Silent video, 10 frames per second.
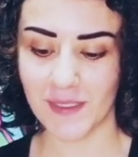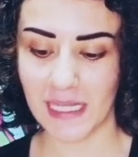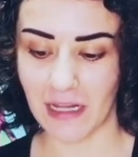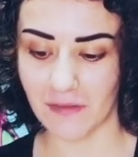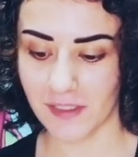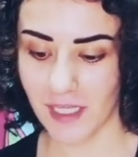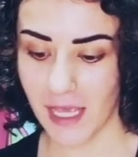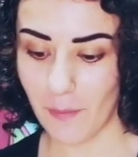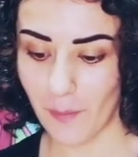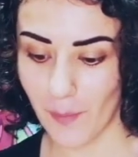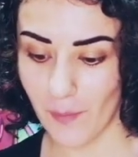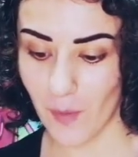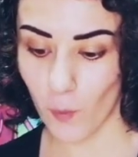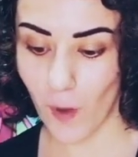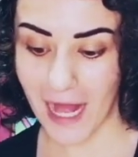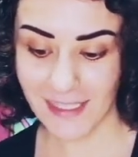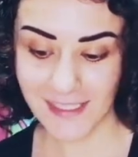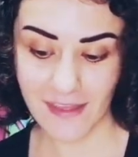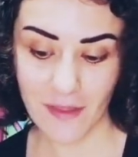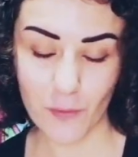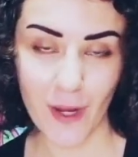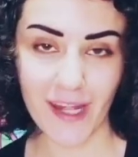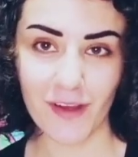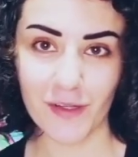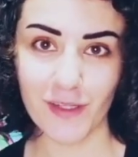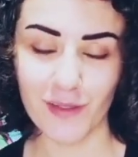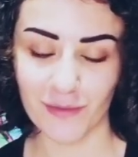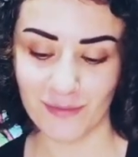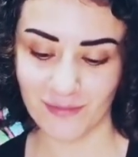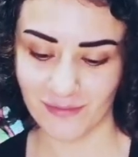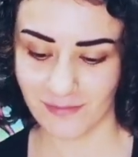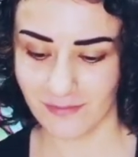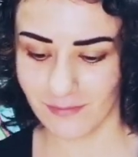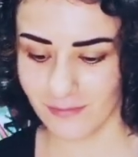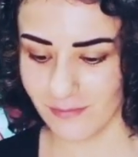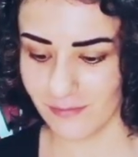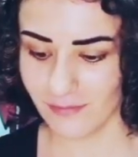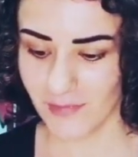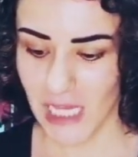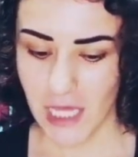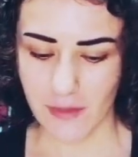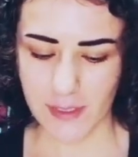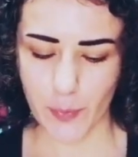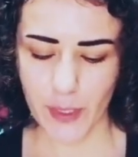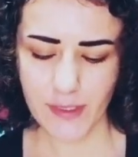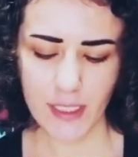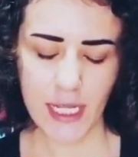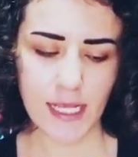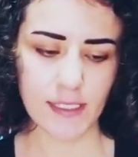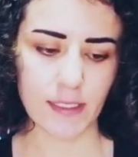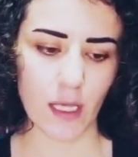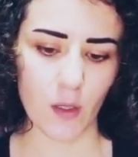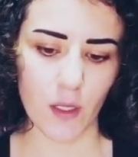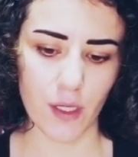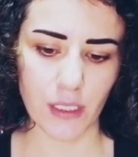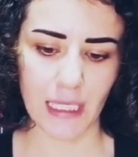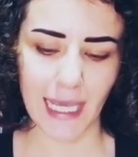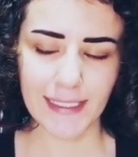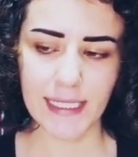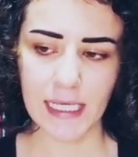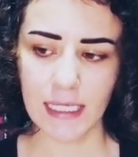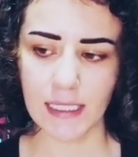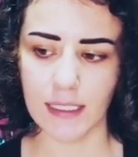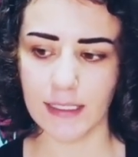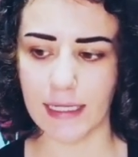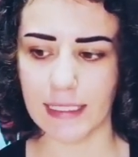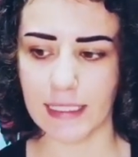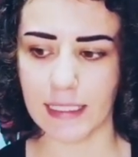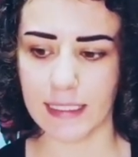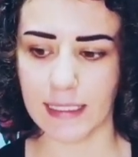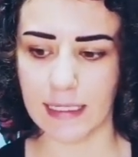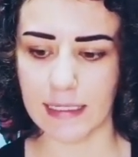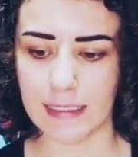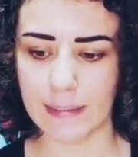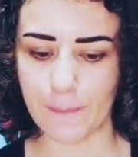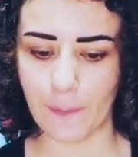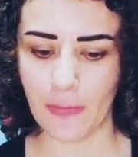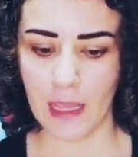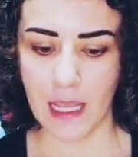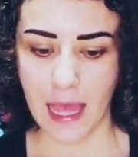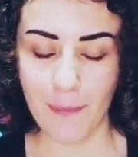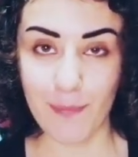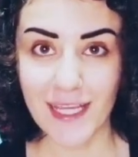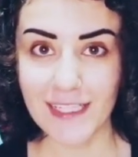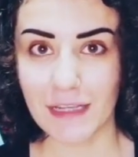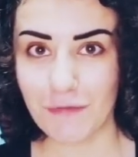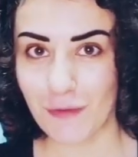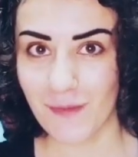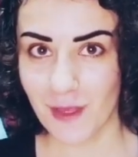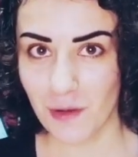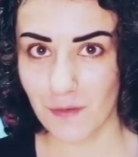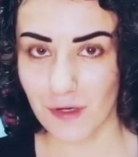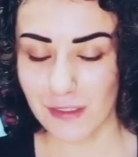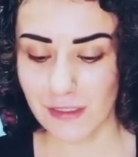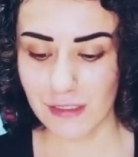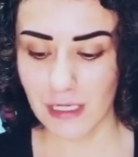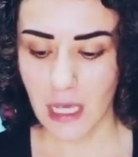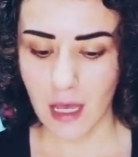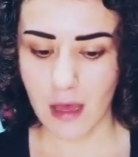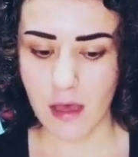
themselves whilst they're waiting on you. This person is getting like a beating from the universe.